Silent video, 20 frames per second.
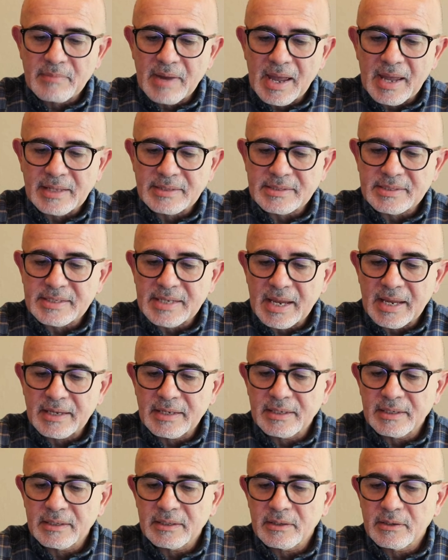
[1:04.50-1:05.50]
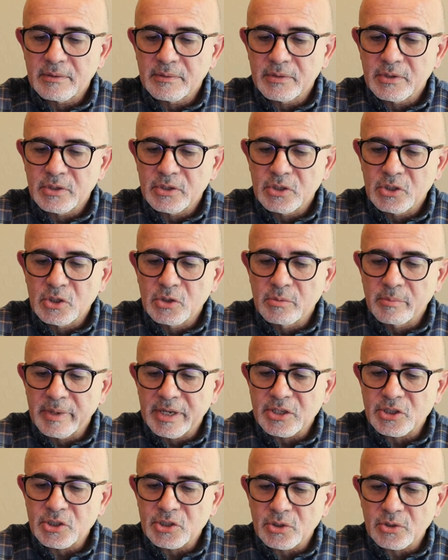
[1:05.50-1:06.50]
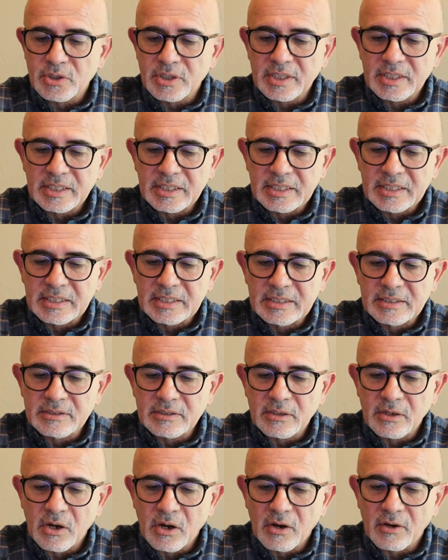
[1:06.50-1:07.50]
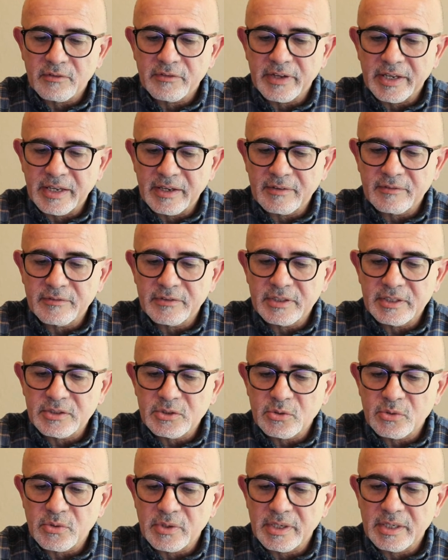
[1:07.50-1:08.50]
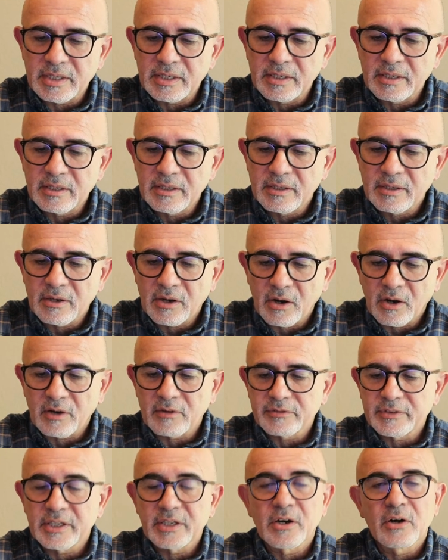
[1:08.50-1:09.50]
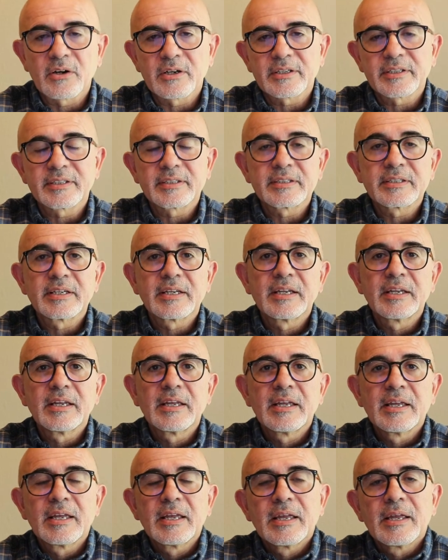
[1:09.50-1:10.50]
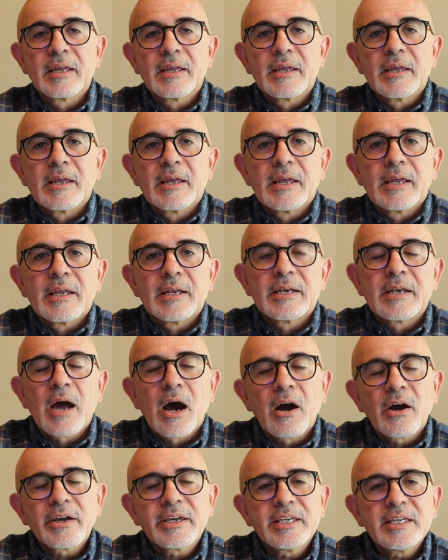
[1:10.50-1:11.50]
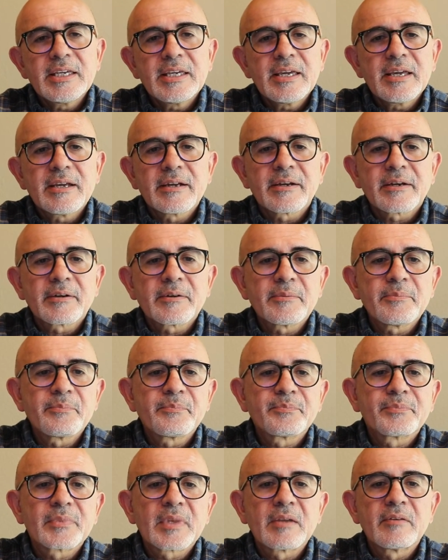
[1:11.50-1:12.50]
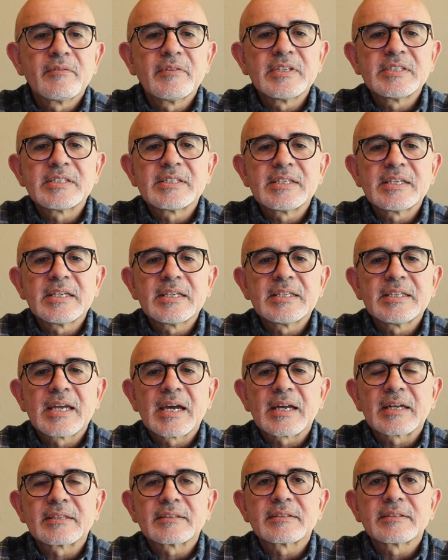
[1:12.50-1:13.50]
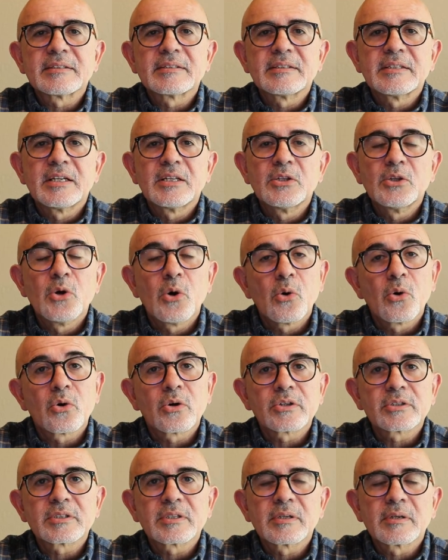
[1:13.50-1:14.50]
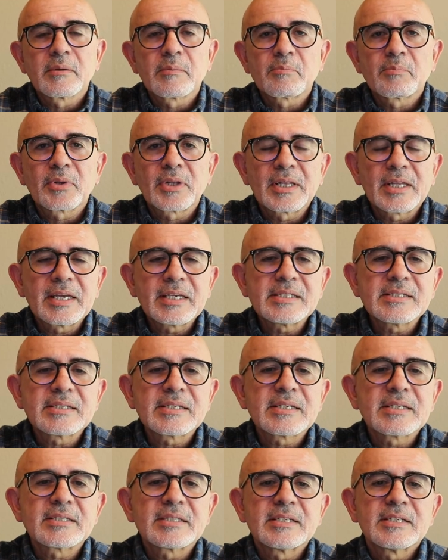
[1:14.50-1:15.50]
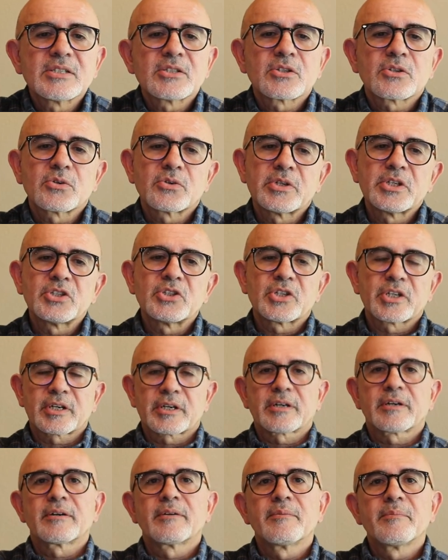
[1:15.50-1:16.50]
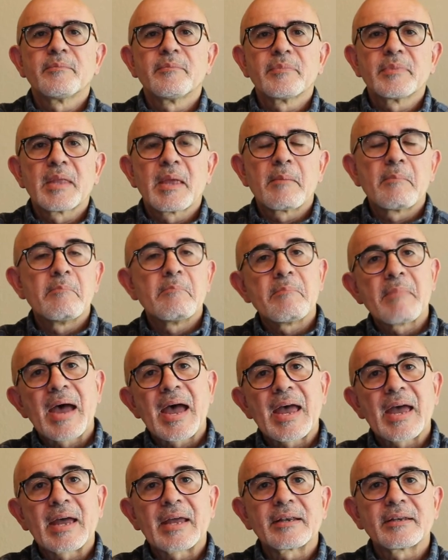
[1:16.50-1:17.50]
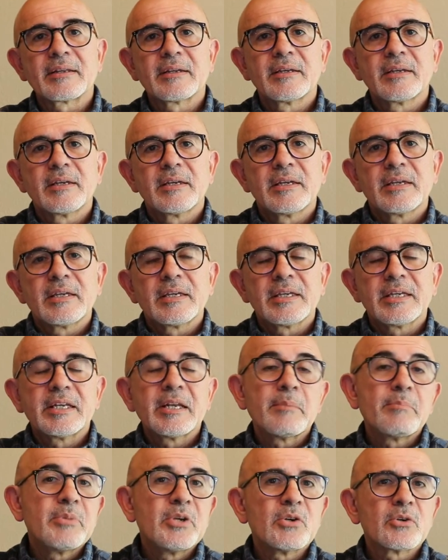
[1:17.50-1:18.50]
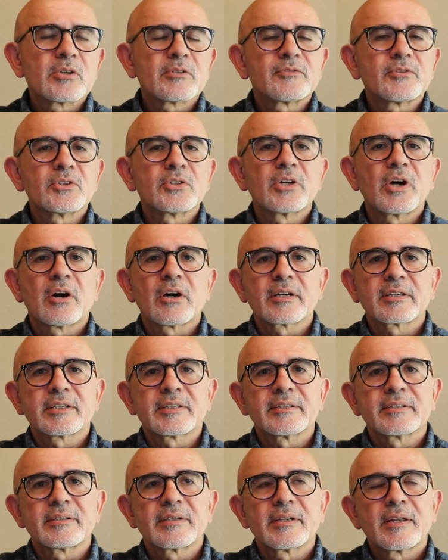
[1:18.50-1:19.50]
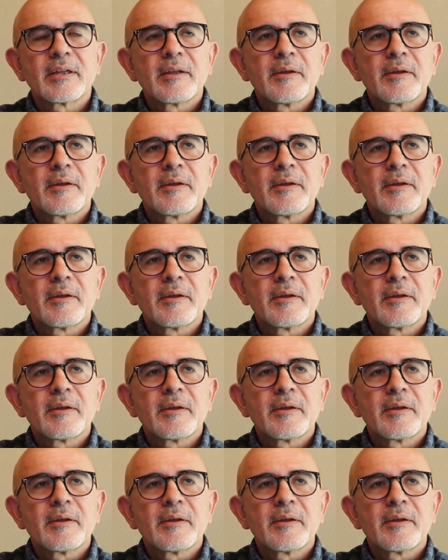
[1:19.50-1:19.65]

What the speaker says: man, saying, 'You may surely eat of every tree of the garden.'" Now here we see that the Lord places his creature, man, in a beautiful garden.